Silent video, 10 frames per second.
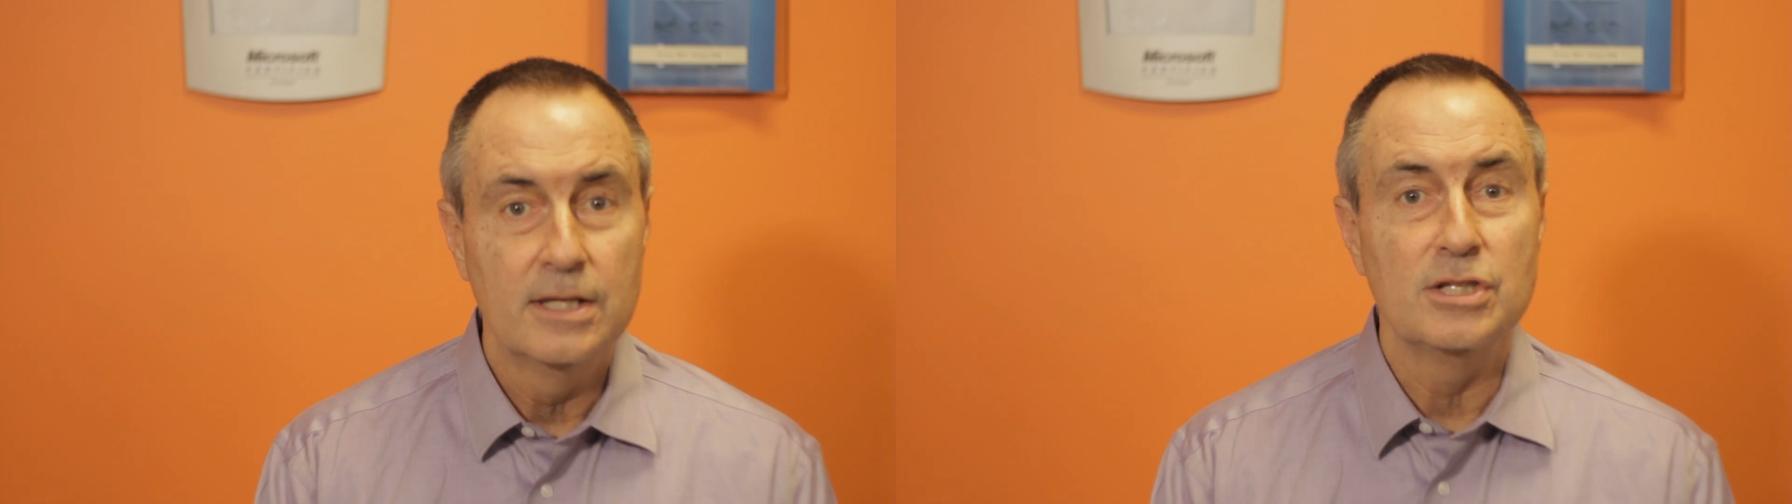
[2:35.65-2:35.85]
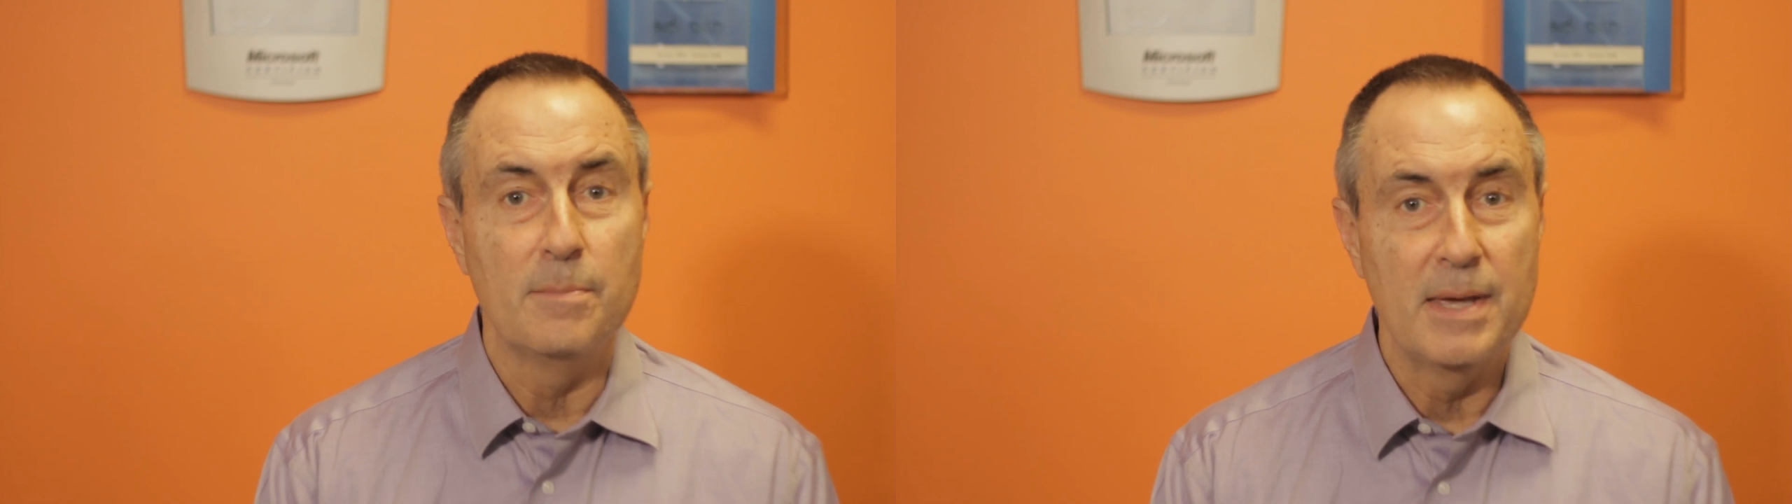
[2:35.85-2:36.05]

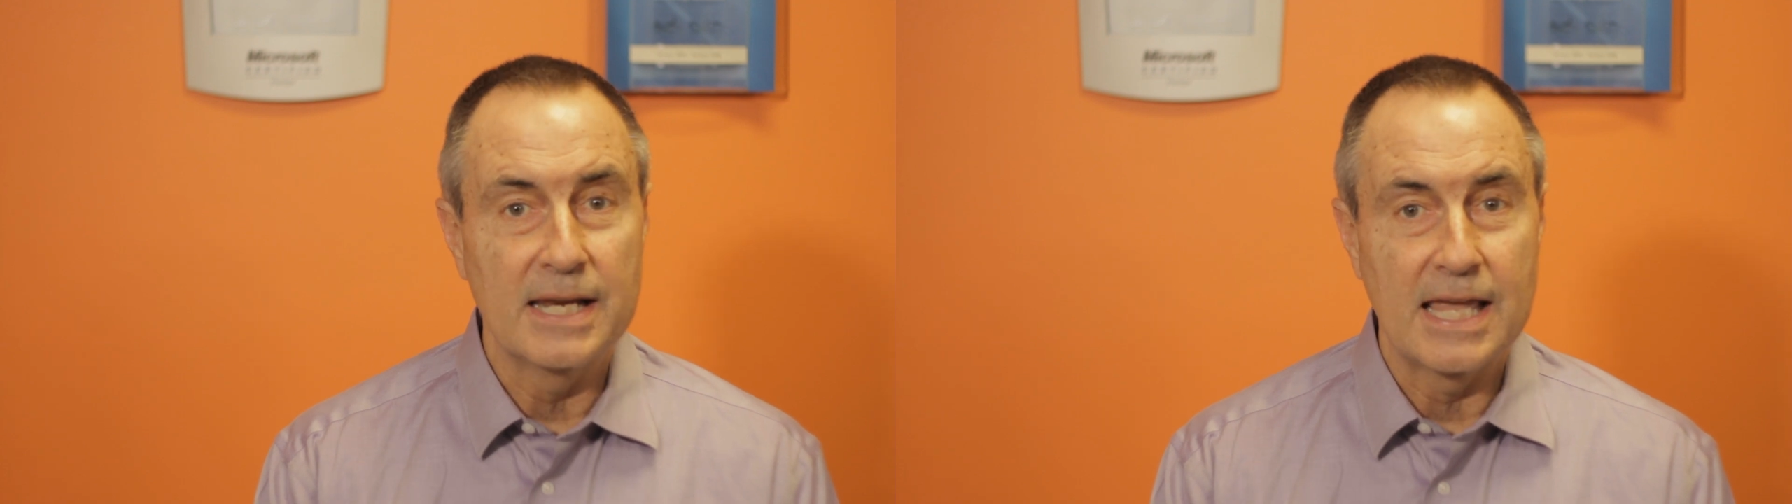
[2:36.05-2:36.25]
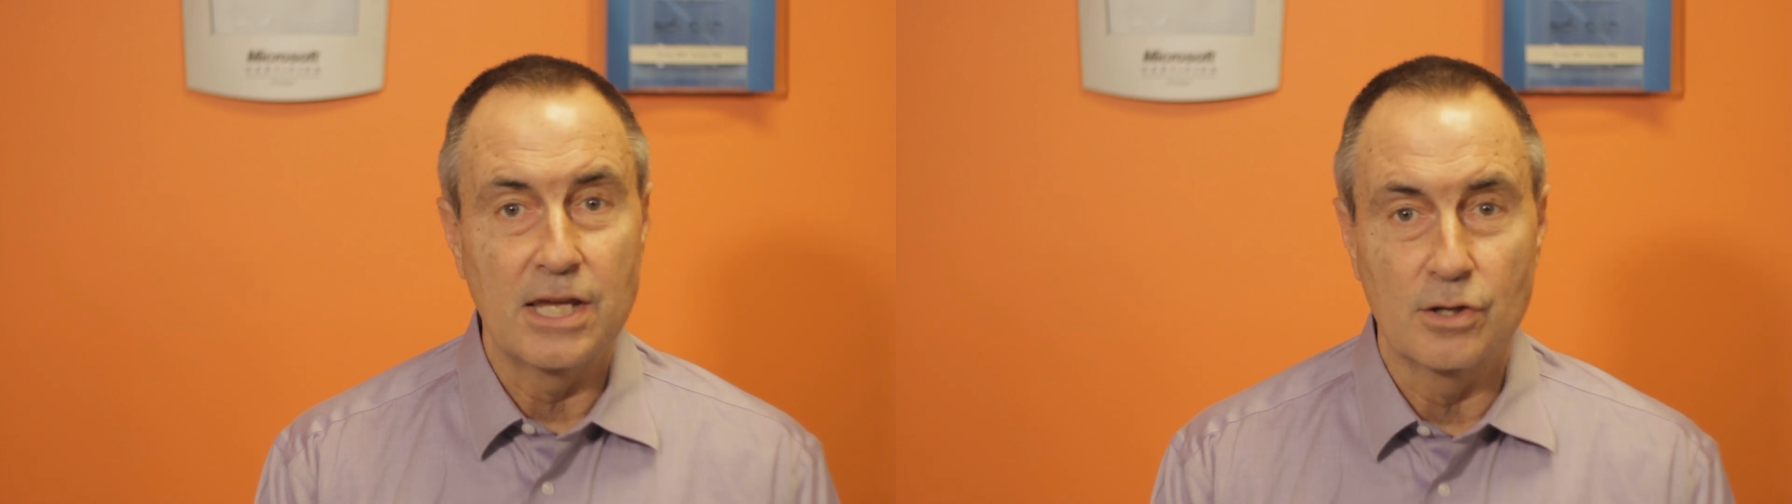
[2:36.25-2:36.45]
to
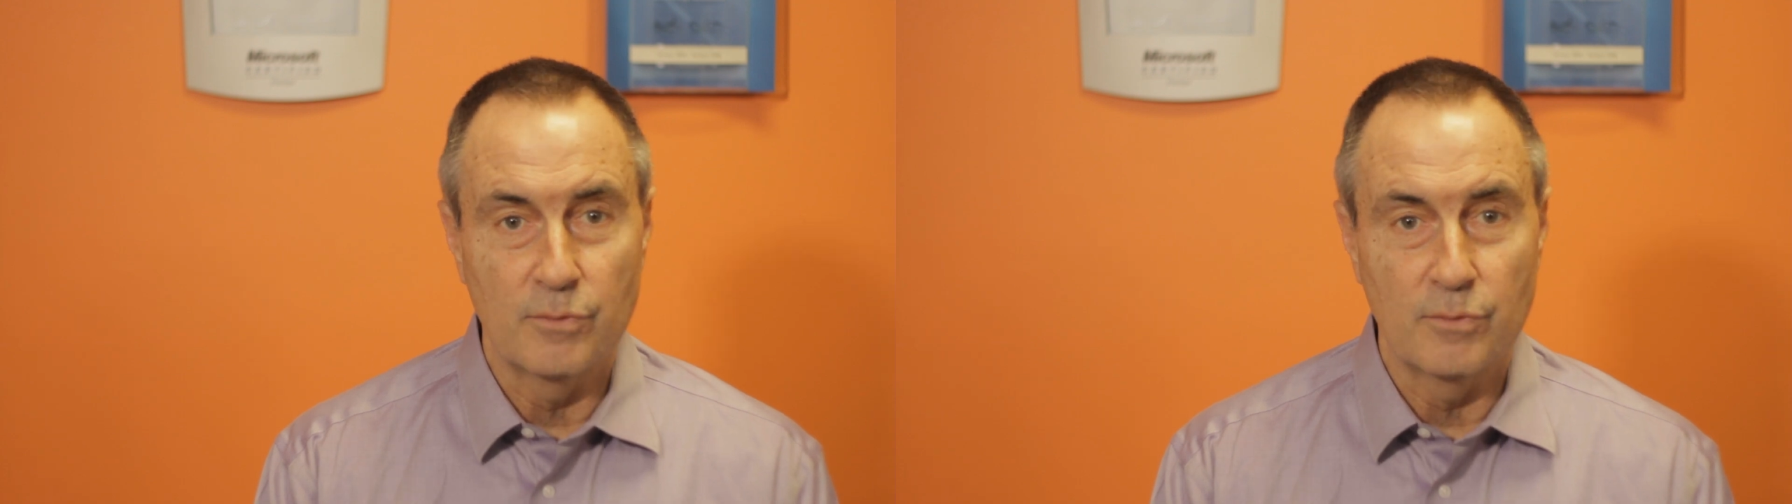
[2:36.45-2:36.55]
mitigate your